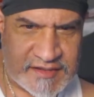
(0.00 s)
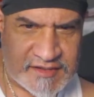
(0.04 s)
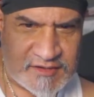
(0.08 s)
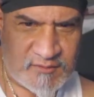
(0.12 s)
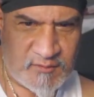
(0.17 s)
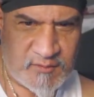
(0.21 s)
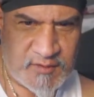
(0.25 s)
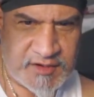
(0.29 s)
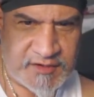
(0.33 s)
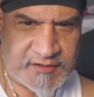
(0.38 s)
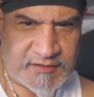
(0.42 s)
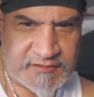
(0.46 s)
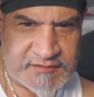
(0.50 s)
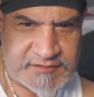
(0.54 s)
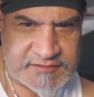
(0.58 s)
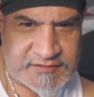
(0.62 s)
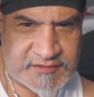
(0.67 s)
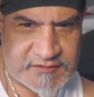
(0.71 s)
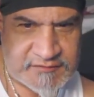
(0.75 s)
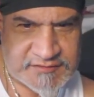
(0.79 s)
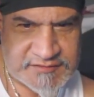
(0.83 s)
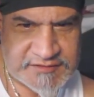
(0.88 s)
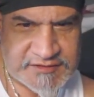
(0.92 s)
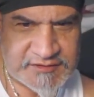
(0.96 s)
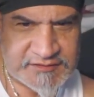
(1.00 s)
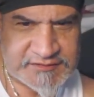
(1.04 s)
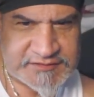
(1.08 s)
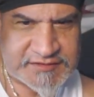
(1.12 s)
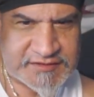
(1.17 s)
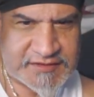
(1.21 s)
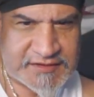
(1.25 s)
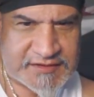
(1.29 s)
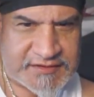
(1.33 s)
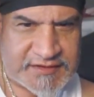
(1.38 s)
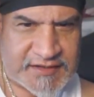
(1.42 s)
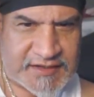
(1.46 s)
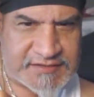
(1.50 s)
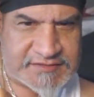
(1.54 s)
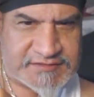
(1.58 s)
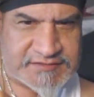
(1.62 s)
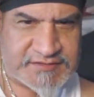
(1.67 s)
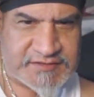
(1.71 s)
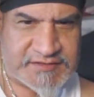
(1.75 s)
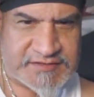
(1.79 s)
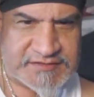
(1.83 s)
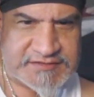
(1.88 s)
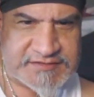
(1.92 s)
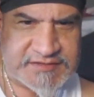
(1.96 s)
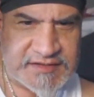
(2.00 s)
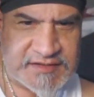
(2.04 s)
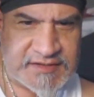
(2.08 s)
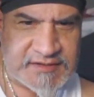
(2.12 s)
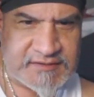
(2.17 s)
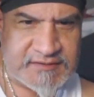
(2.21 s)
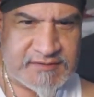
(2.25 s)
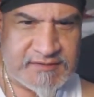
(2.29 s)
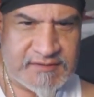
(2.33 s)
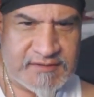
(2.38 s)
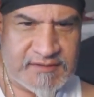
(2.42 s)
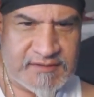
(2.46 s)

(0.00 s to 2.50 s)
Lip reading: kind of weird. I'll tilt it like that so you can see it.